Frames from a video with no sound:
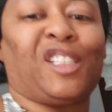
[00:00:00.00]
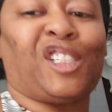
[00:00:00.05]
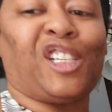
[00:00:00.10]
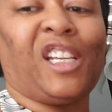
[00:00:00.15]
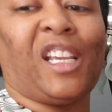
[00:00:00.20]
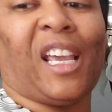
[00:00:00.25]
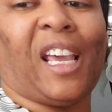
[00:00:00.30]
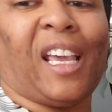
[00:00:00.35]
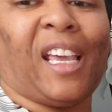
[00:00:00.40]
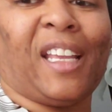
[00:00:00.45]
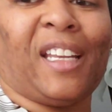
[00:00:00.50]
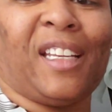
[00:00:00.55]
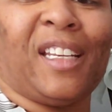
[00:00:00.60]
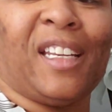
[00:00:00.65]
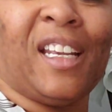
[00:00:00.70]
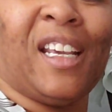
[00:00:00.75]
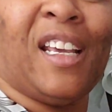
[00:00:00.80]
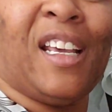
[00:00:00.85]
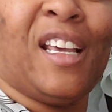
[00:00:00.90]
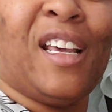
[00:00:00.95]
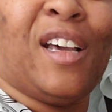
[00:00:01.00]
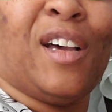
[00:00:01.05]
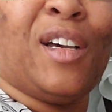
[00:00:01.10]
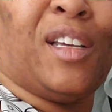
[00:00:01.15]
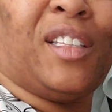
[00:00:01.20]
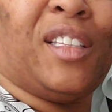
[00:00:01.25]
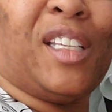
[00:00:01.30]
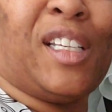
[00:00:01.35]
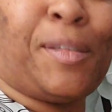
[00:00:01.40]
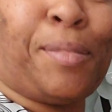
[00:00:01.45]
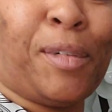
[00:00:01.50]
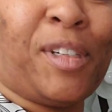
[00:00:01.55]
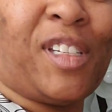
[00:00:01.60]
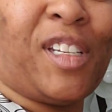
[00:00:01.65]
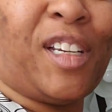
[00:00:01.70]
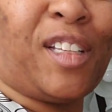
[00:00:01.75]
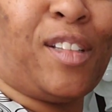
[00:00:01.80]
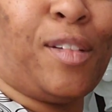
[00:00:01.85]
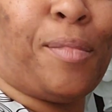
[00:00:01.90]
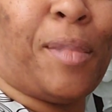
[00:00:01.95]
she had this
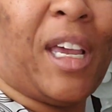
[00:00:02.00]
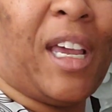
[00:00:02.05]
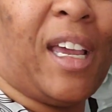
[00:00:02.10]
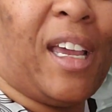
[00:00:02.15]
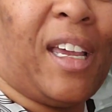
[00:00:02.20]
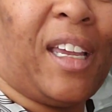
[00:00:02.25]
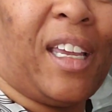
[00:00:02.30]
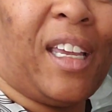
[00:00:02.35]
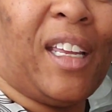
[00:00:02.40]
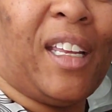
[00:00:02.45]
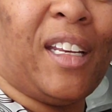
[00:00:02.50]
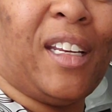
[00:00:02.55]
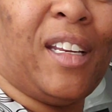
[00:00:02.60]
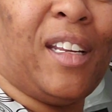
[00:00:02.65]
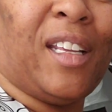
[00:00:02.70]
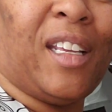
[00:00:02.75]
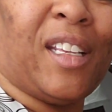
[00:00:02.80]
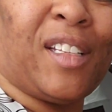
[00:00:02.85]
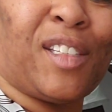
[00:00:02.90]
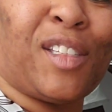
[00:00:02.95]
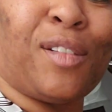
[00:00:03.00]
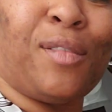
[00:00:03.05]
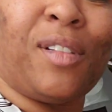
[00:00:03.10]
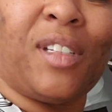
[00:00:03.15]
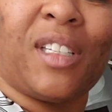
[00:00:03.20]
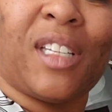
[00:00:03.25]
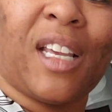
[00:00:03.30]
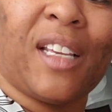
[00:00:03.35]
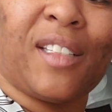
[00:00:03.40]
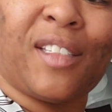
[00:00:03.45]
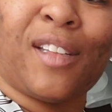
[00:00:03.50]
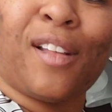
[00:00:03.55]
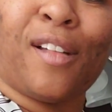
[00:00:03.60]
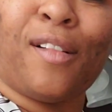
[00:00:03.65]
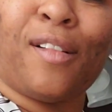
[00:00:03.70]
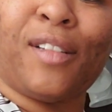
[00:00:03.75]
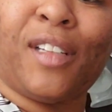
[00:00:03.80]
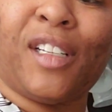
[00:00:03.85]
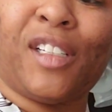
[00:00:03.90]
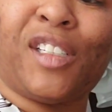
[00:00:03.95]
particular bag and as soon as I
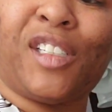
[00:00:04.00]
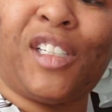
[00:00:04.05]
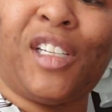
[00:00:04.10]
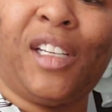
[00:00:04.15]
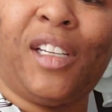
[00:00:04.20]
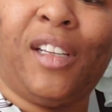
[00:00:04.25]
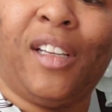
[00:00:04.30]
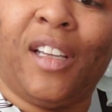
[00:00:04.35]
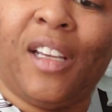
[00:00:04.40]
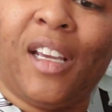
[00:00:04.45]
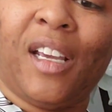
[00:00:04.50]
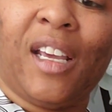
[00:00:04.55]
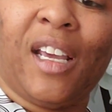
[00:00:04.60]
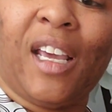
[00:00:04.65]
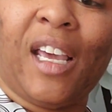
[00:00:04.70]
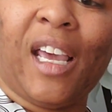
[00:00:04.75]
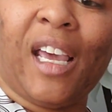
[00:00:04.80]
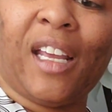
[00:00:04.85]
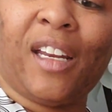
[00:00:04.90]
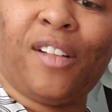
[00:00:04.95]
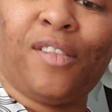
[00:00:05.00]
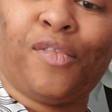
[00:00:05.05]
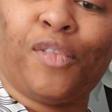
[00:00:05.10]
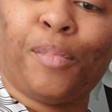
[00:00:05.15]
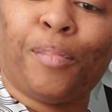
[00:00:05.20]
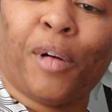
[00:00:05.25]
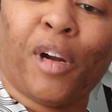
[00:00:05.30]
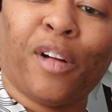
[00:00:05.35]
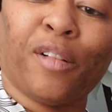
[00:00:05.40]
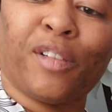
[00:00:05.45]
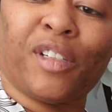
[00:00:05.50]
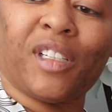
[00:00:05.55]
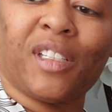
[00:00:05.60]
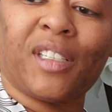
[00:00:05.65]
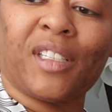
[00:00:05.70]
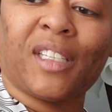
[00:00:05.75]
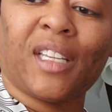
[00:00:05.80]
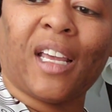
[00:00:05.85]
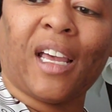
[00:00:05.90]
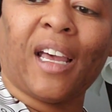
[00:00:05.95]
saw that she had it for
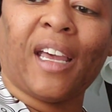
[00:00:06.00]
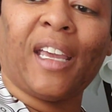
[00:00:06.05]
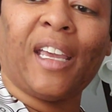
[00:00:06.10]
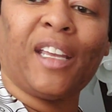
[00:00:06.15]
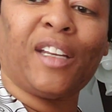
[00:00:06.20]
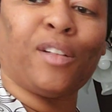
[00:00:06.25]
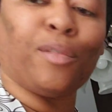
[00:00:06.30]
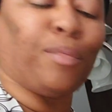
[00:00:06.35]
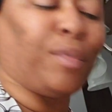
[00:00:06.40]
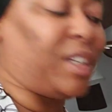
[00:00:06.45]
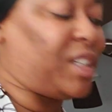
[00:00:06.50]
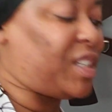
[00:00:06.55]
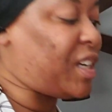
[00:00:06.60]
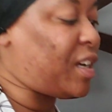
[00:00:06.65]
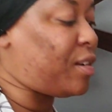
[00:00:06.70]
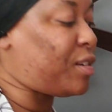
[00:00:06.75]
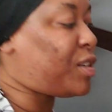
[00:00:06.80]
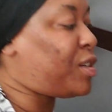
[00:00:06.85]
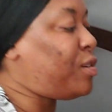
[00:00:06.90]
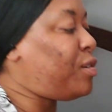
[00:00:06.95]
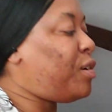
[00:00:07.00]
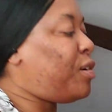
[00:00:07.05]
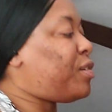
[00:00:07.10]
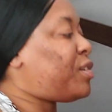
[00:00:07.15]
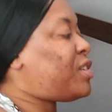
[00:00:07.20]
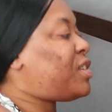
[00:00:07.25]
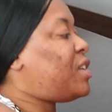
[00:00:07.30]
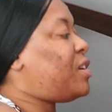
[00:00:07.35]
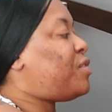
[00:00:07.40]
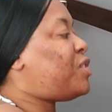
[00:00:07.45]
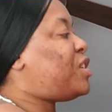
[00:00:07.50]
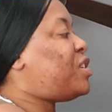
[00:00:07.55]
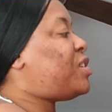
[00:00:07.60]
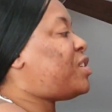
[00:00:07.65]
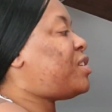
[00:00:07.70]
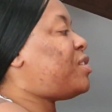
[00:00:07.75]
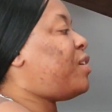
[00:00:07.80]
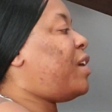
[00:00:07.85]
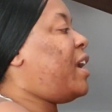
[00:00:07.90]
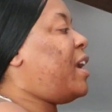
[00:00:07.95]
purchase, I had to reach out to her to see if she
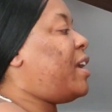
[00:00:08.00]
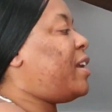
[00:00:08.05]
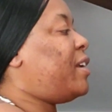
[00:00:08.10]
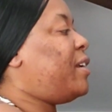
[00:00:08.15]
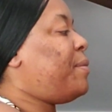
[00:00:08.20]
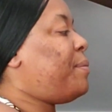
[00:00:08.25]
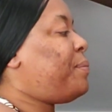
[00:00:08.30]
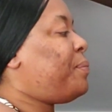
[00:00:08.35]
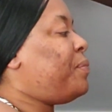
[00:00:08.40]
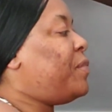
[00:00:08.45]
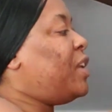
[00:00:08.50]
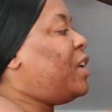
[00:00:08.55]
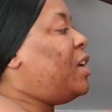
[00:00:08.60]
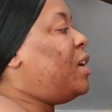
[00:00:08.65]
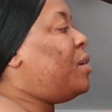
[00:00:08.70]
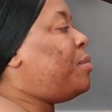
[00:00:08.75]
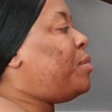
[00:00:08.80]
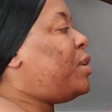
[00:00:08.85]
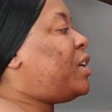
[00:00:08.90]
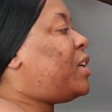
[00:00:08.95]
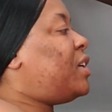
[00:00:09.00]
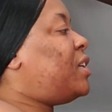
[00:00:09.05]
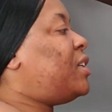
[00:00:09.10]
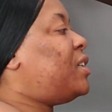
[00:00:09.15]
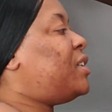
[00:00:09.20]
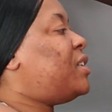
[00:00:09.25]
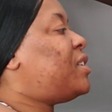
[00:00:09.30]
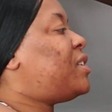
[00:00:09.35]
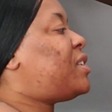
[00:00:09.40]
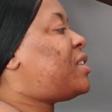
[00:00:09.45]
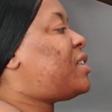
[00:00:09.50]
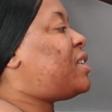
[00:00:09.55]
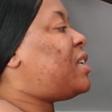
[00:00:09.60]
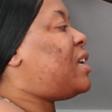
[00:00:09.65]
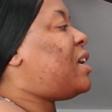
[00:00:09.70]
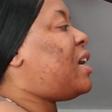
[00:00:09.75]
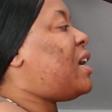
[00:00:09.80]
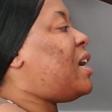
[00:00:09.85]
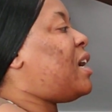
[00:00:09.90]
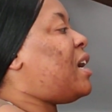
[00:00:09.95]
still had it because
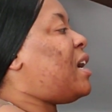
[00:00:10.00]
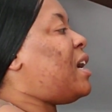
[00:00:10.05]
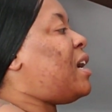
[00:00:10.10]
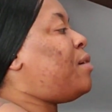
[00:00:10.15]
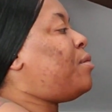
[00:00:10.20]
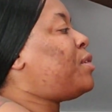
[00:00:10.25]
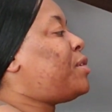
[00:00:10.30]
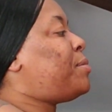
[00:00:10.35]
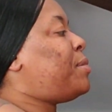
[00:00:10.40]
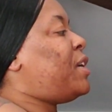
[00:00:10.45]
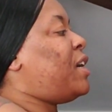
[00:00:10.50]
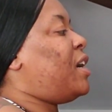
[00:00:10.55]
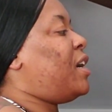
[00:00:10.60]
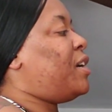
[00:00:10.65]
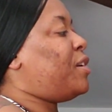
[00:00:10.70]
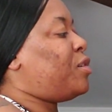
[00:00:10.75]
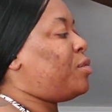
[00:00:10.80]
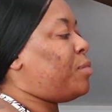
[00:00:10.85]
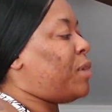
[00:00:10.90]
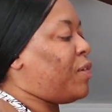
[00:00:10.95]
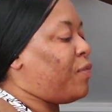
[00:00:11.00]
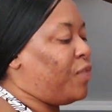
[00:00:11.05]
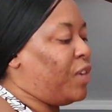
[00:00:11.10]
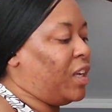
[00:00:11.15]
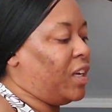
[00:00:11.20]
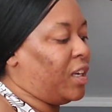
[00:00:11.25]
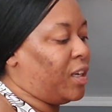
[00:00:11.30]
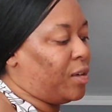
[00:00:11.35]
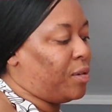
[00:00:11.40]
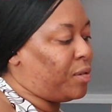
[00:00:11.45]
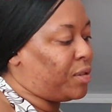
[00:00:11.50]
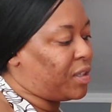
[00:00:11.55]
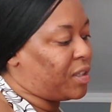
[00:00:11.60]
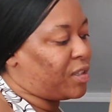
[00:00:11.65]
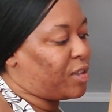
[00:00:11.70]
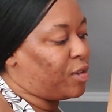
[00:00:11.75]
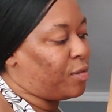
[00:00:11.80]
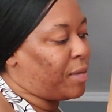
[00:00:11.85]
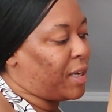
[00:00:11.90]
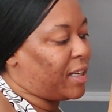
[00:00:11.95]
I was behind on my videos, and
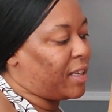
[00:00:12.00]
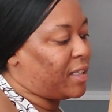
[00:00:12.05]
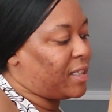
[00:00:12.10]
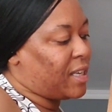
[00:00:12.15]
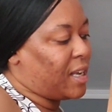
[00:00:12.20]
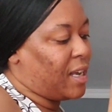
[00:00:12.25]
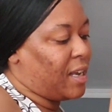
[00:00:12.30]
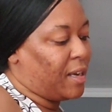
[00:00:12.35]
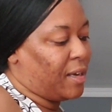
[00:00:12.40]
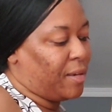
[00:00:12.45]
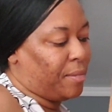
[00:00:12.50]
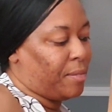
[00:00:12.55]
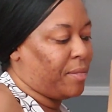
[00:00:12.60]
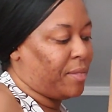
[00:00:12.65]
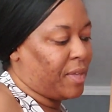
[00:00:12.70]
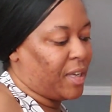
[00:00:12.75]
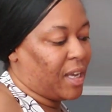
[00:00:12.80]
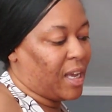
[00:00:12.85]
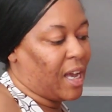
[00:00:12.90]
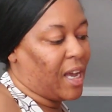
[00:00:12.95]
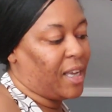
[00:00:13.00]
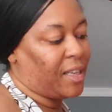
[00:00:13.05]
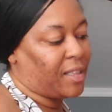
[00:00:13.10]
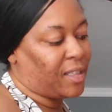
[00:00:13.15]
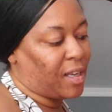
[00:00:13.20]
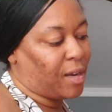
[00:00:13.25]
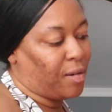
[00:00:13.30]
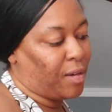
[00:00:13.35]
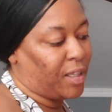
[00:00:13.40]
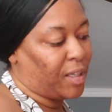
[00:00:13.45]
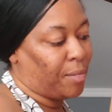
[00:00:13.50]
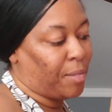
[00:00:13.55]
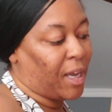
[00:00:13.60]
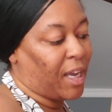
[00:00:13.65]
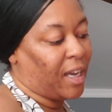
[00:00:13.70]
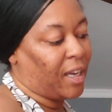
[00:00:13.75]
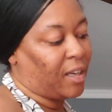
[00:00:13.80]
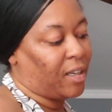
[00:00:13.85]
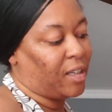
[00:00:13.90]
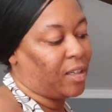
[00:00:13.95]
so by the time I saw it, the
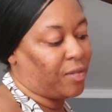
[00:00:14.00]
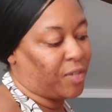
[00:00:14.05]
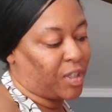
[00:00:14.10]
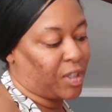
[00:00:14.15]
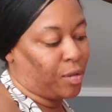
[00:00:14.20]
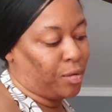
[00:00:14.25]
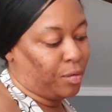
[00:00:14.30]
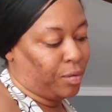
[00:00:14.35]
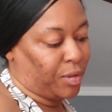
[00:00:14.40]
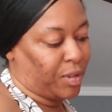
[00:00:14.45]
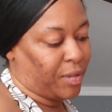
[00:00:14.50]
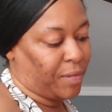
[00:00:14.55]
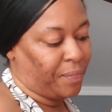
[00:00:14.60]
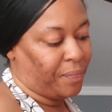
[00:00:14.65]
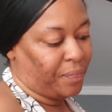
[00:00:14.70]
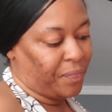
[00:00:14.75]
bag could have sold.